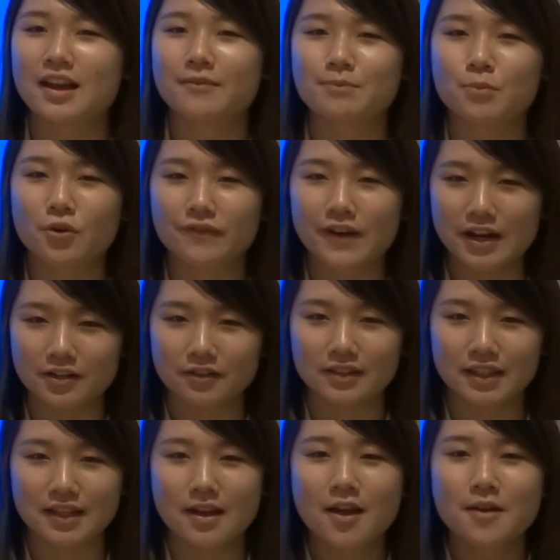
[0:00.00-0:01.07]

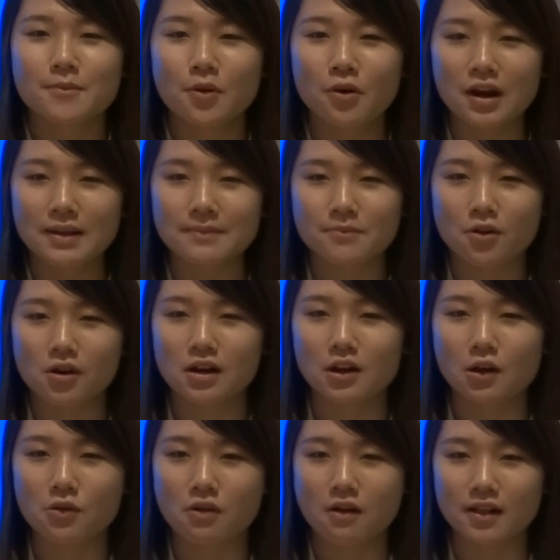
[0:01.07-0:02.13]
Finally, more and more
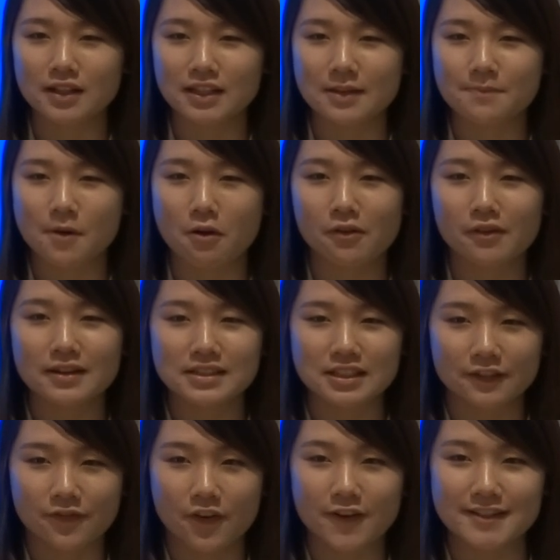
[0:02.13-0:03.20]
low-quality borrowers
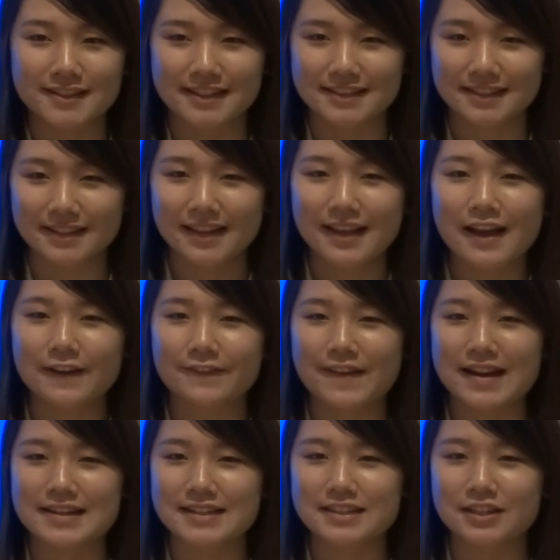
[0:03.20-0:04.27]
defaulted,
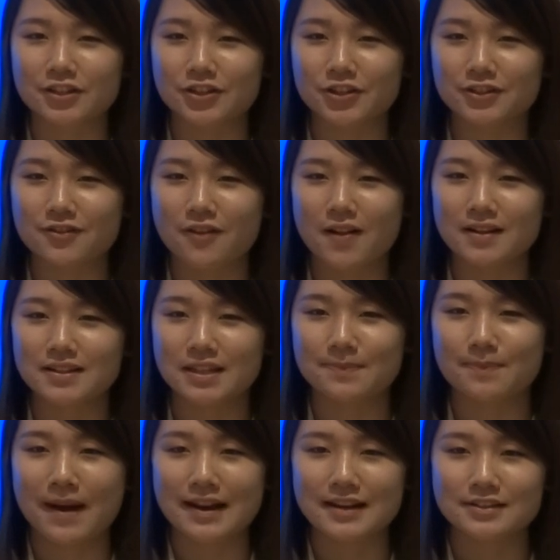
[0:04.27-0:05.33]
affecting the good quality
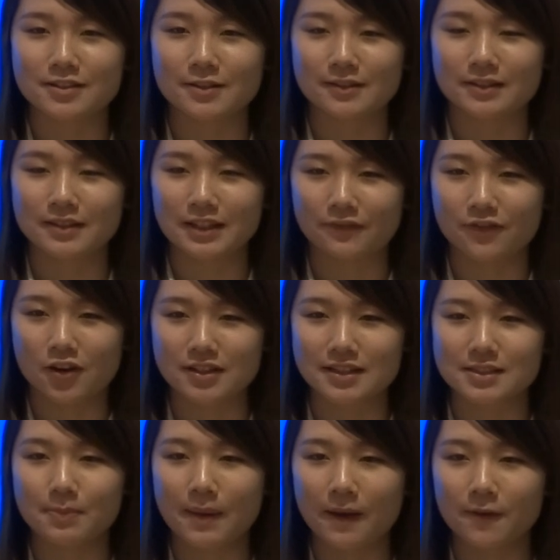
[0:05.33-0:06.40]
buyers to default
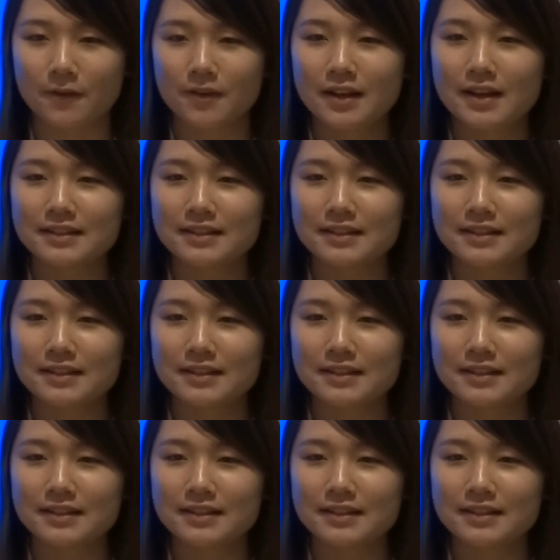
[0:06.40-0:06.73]
as well.